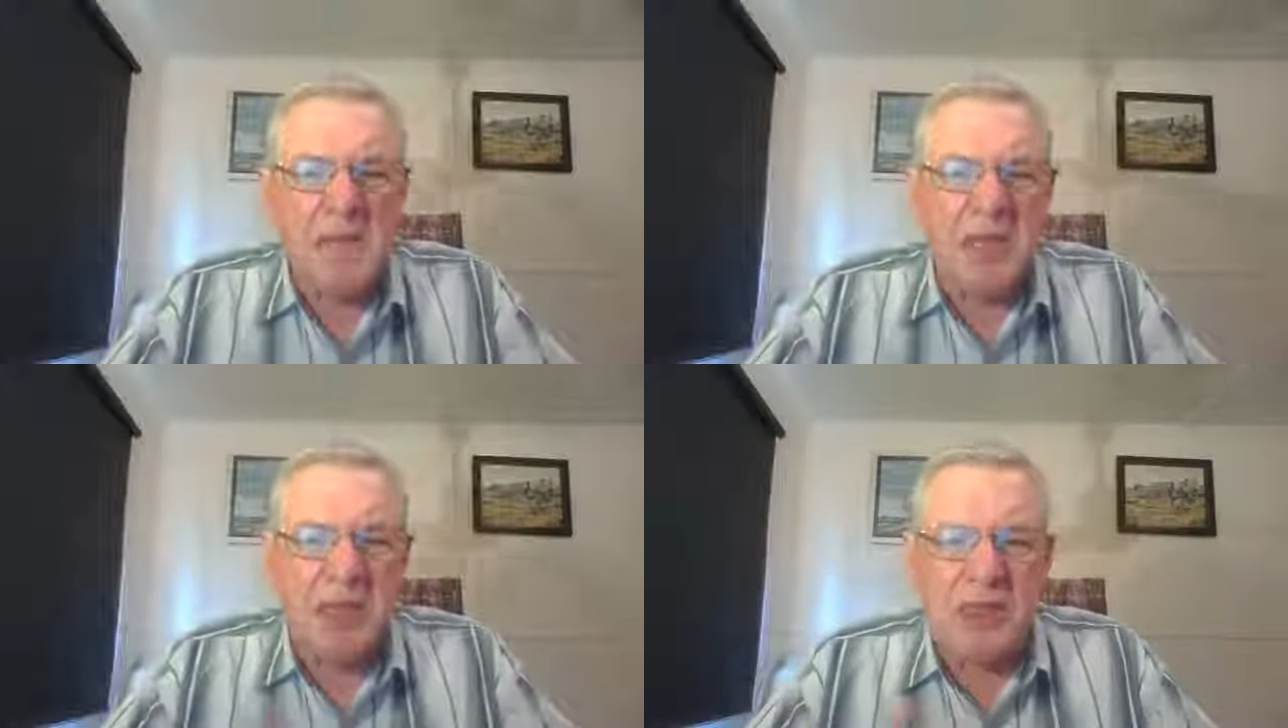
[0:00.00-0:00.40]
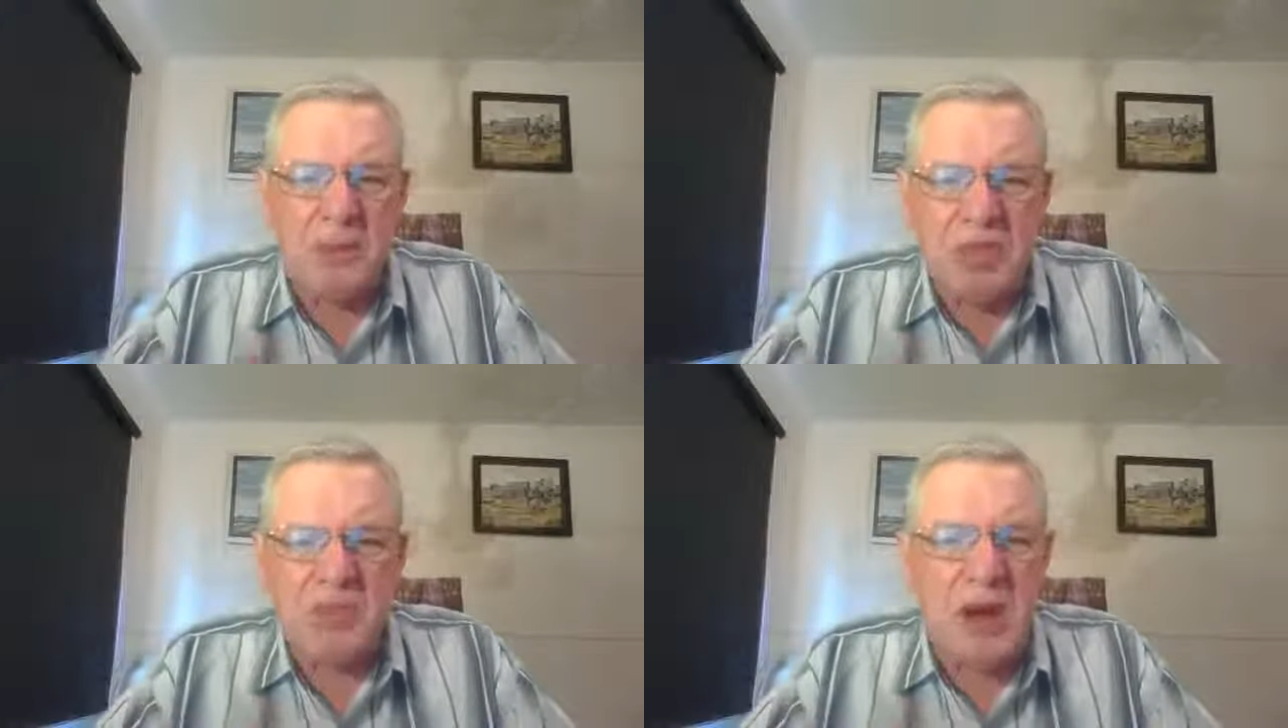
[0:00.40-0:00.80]
in the
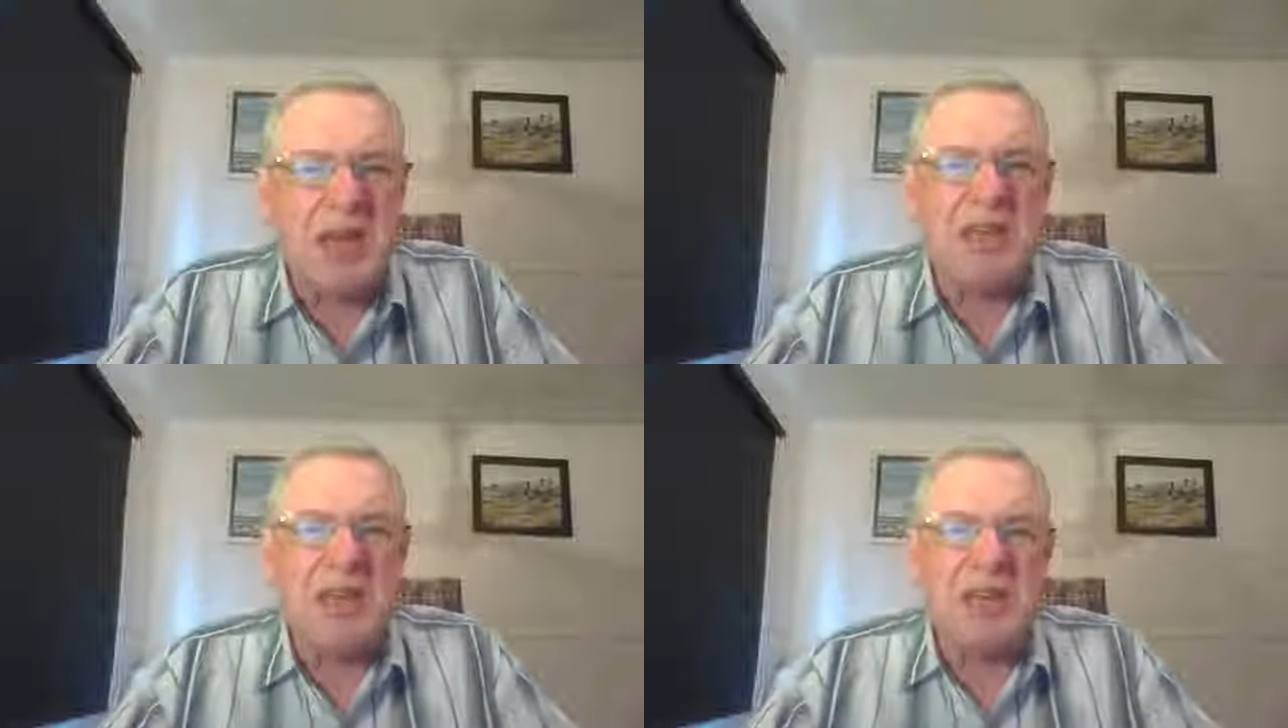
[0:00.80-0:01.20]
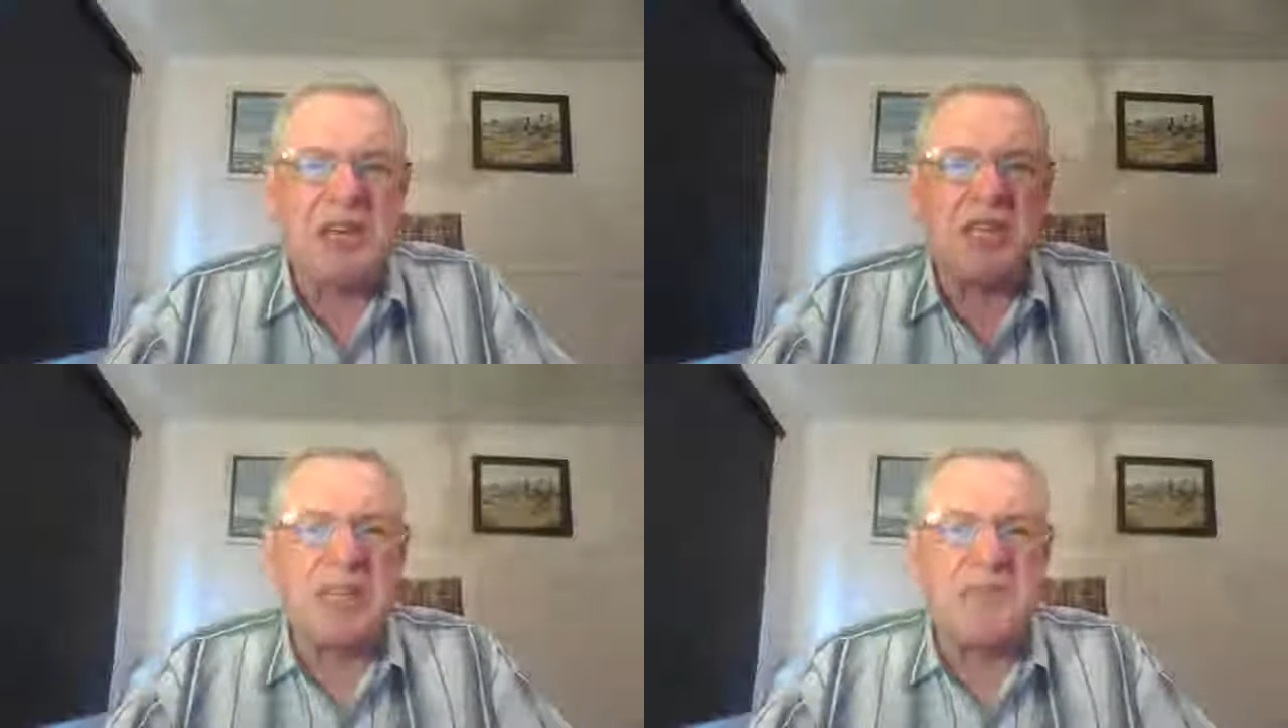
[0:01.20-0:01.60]
best way that he
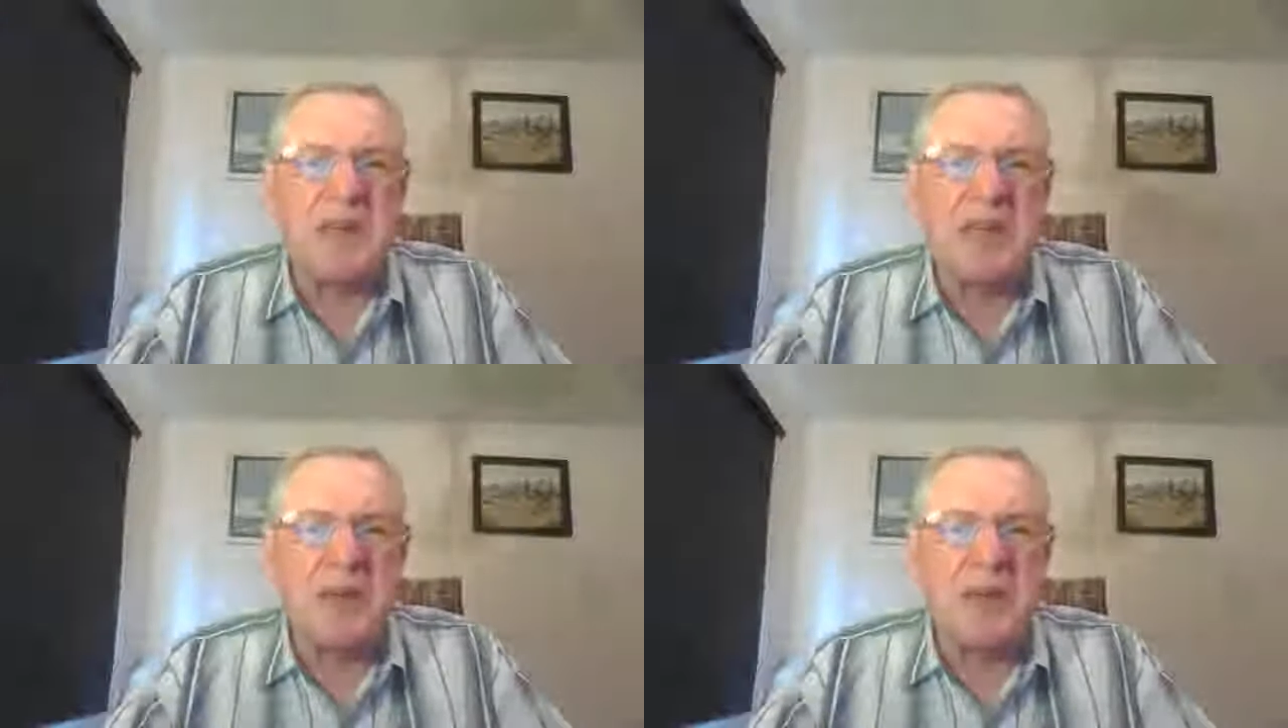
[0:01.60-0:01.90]
could speak.